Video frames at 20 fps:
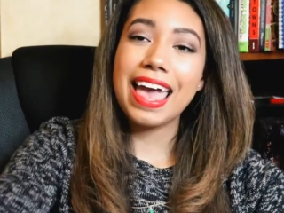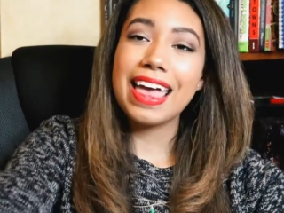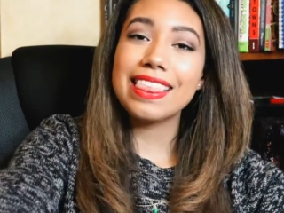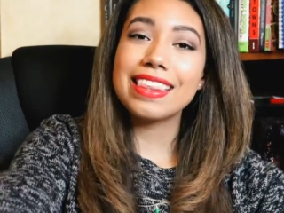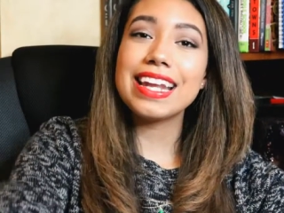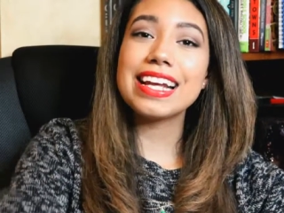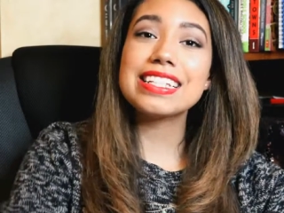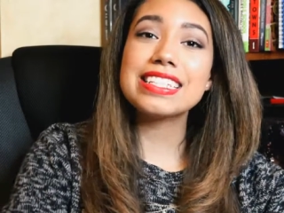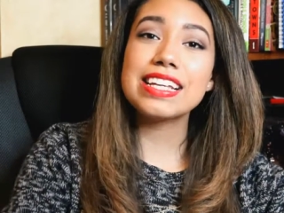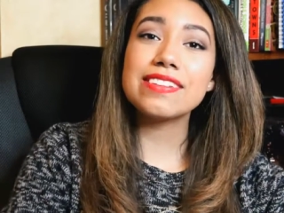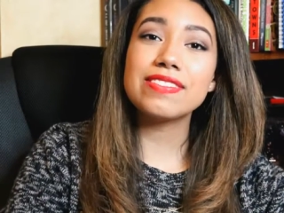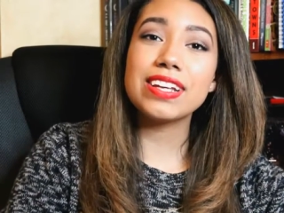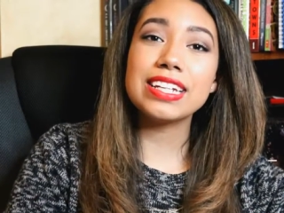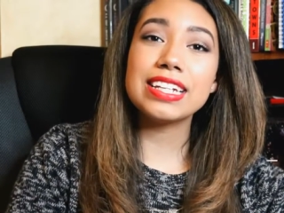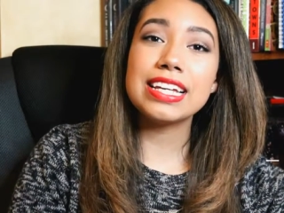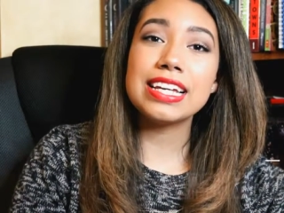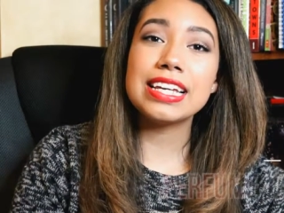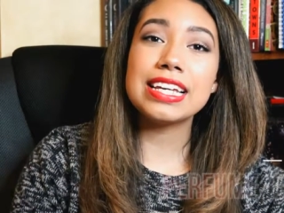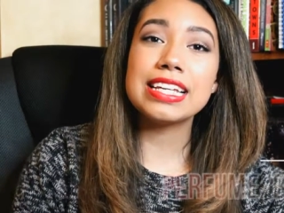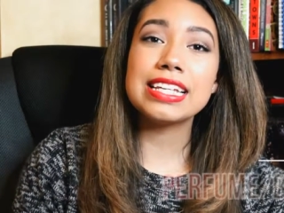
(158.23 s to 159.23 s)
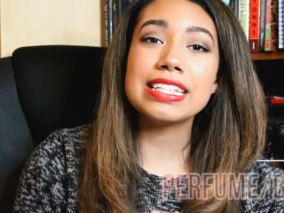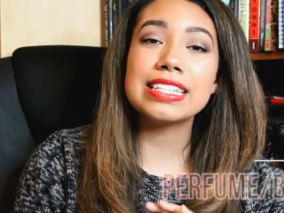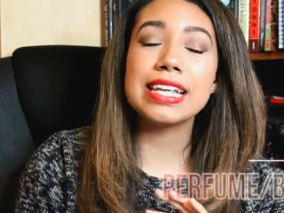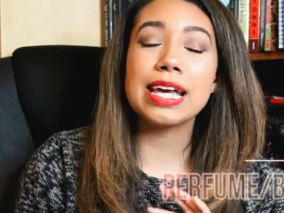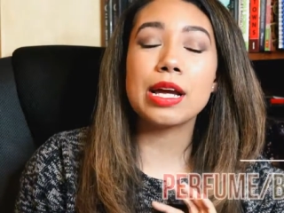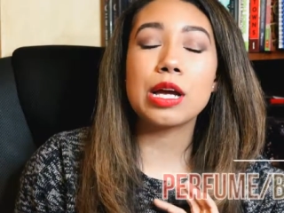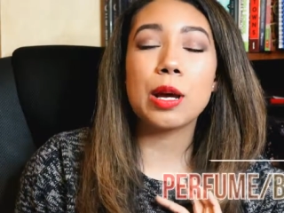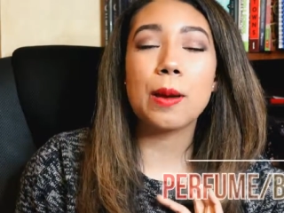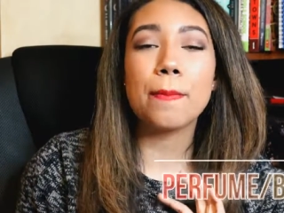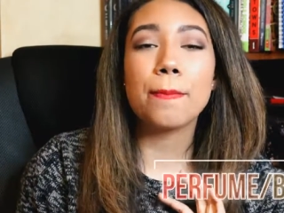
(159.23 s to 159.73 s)
Next gift idea is
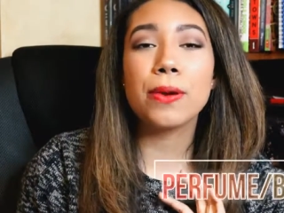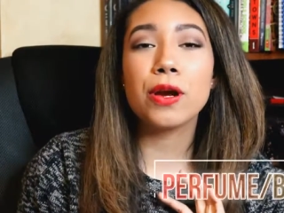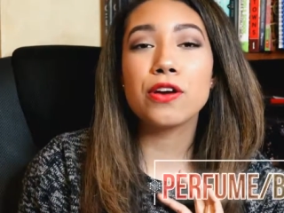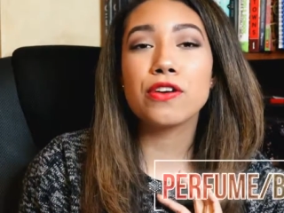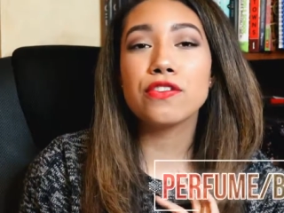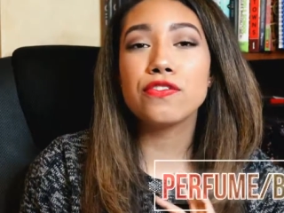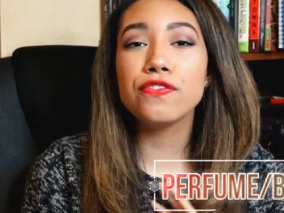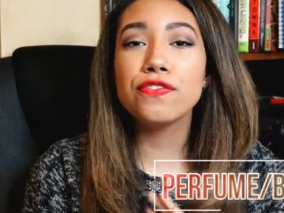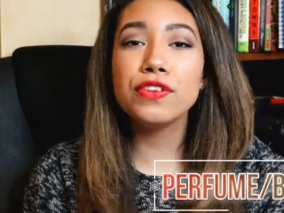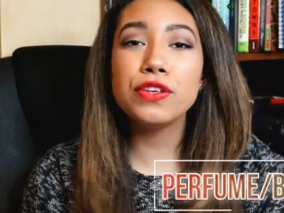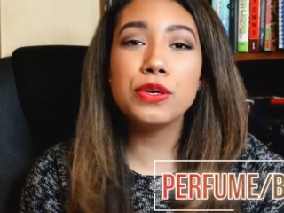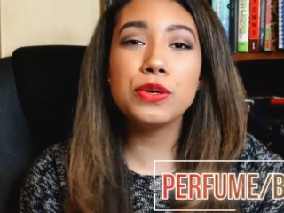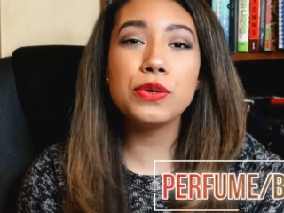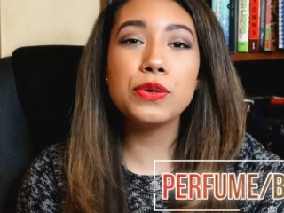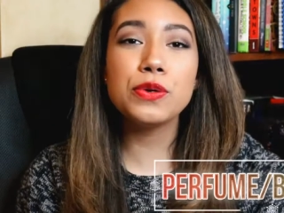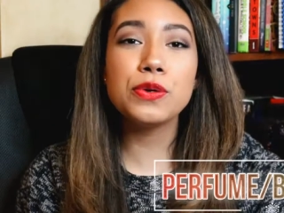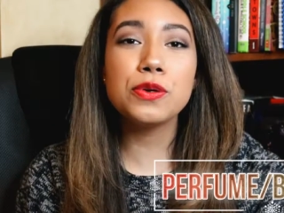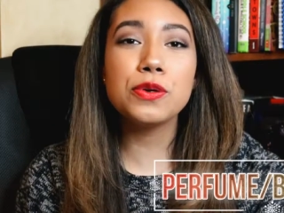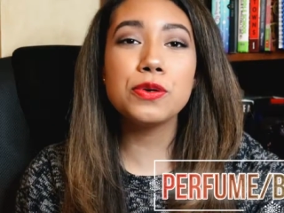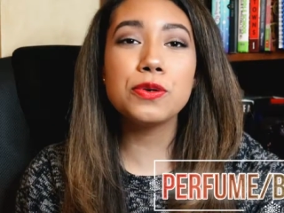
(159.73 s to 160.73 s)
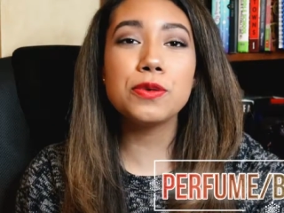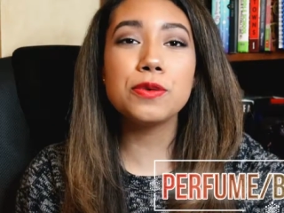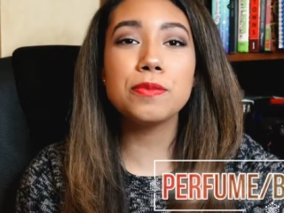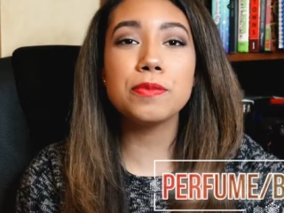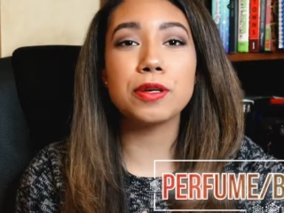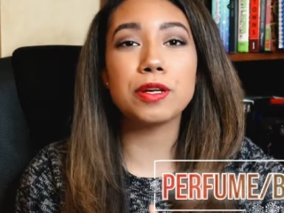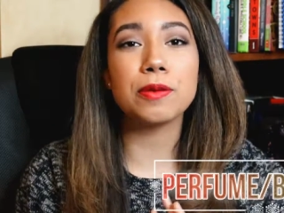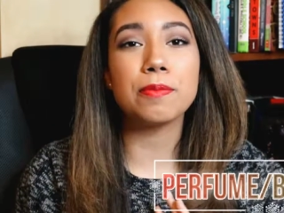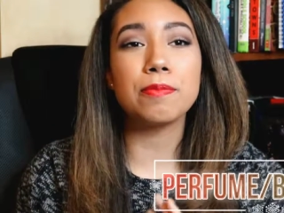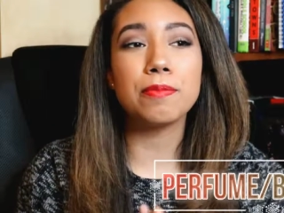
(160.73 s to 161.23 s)
like perfume
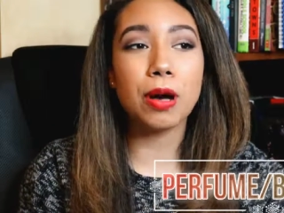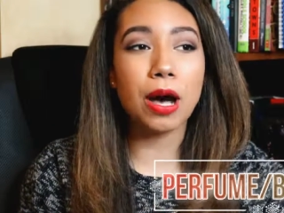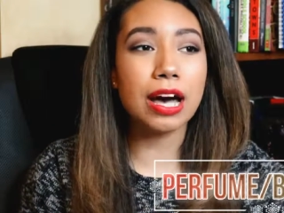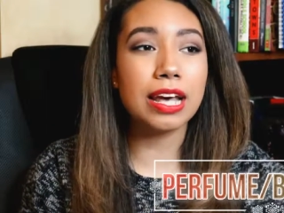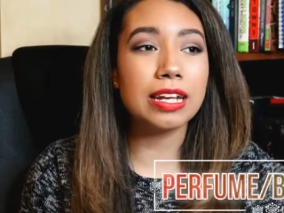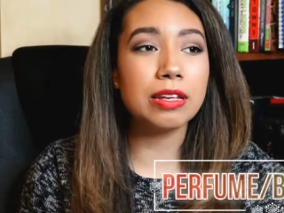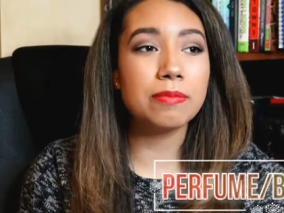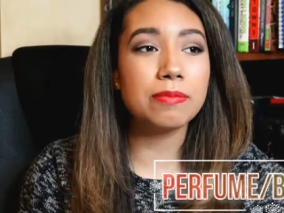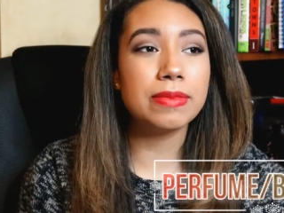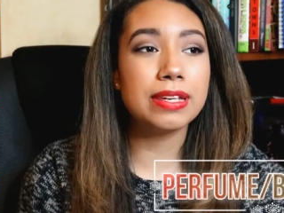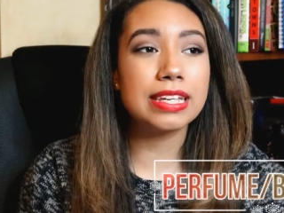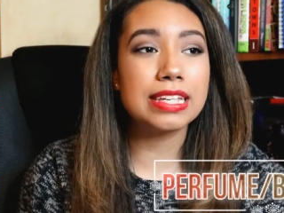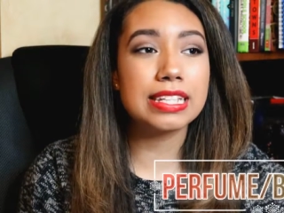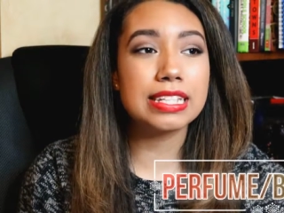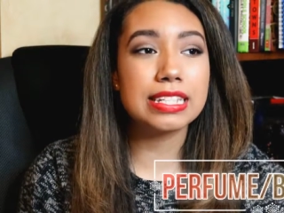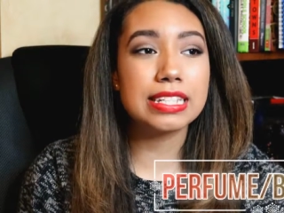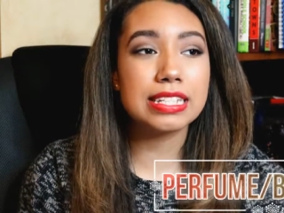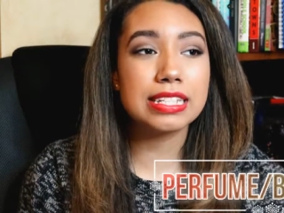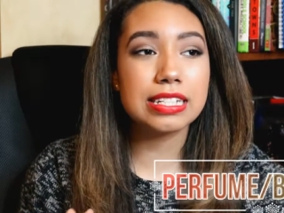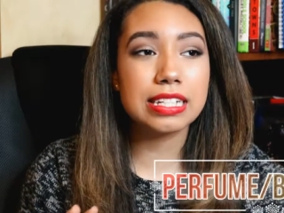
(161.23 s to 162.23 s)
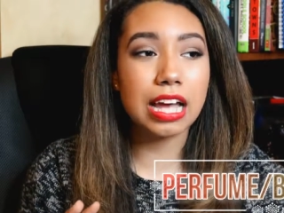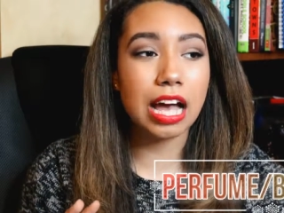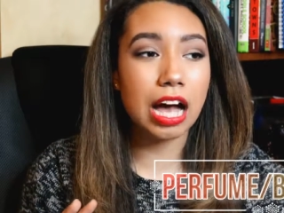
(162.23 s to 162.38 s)
or body mist.